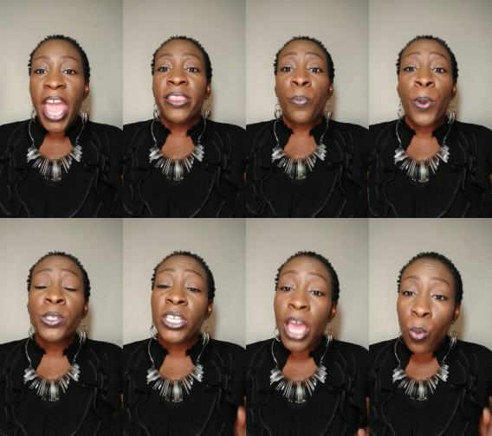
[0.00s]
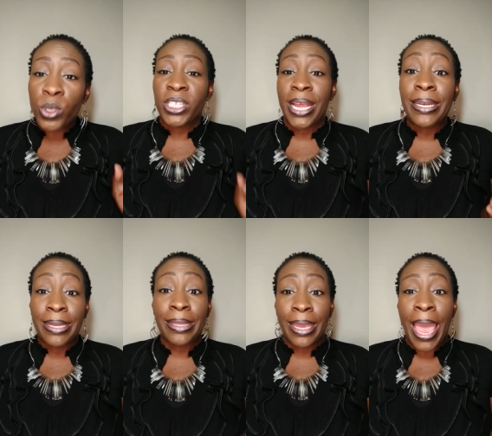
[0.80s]
And the person that will
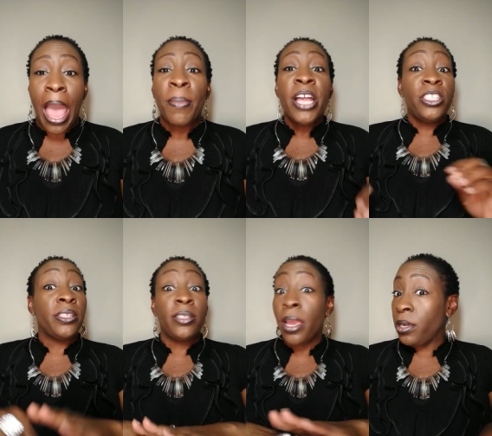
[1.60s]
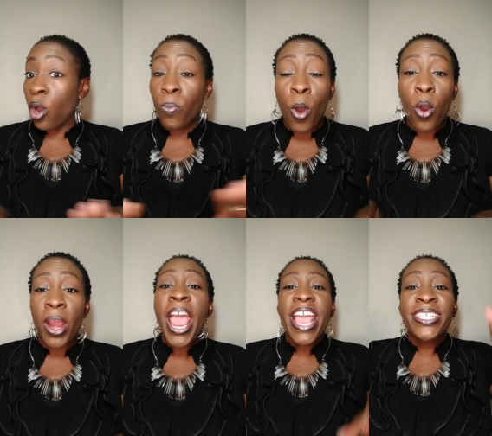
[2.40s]
stand in the gap to say no
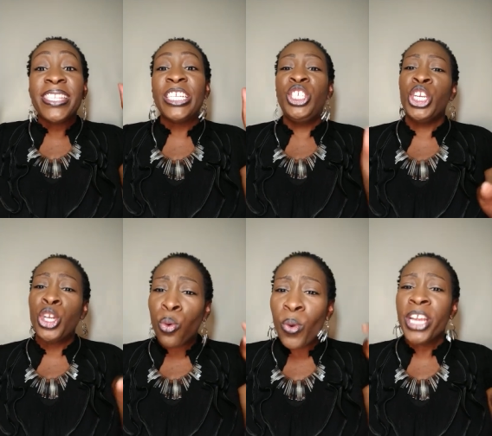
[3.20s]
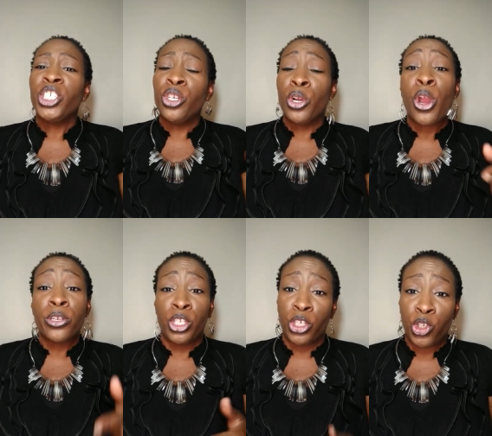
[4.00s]
more is the generational
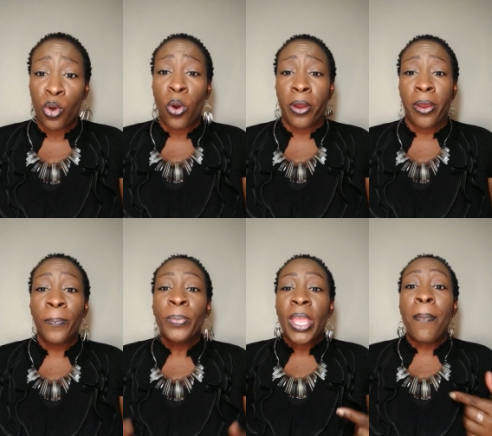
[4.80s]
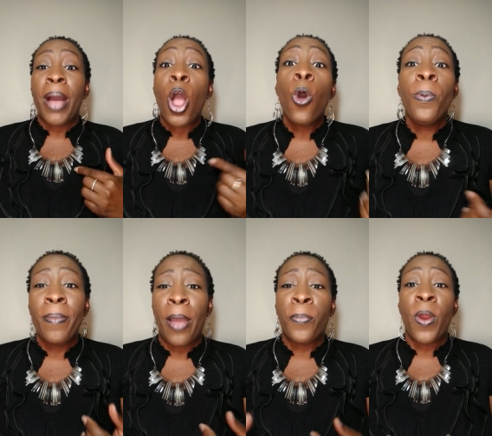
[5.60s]
curse destroyer. And my hope
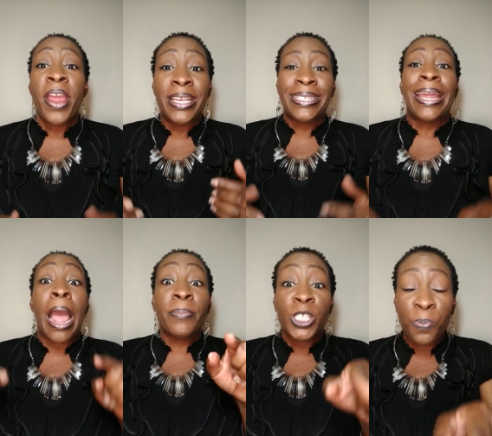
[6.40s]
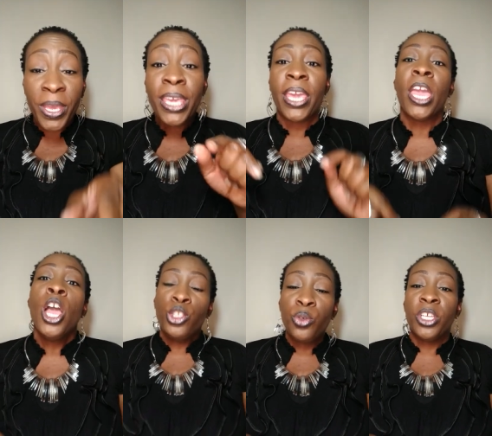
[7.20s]
and my prayer is that I'm speaking
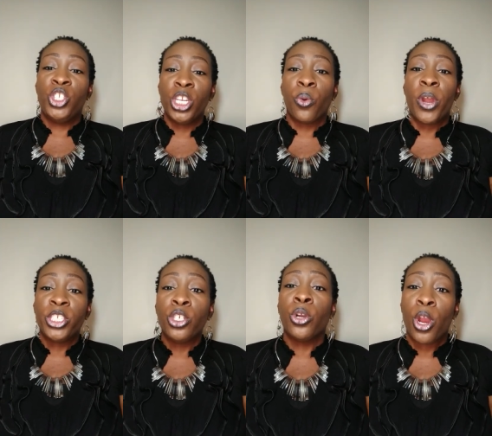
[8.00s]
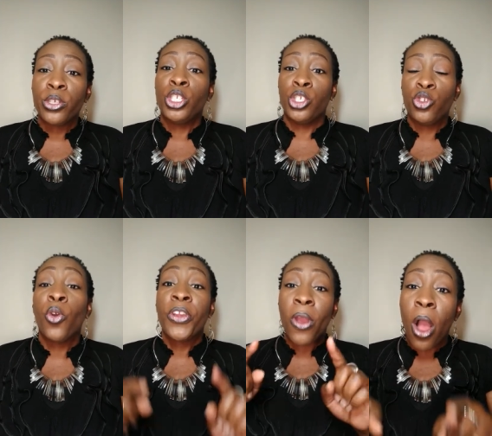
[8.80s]
to the generational curse
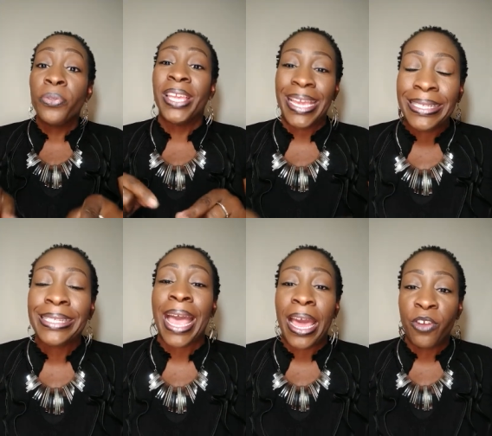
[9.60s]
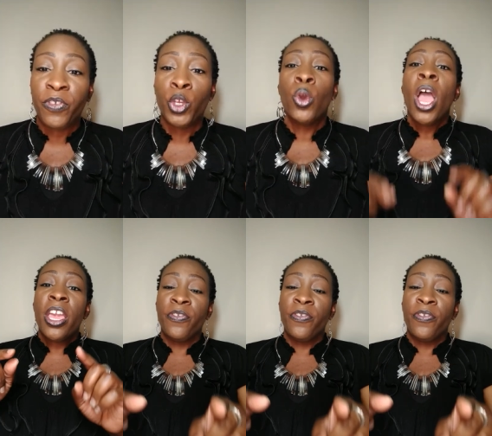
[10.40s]
destroyer on the inside of you.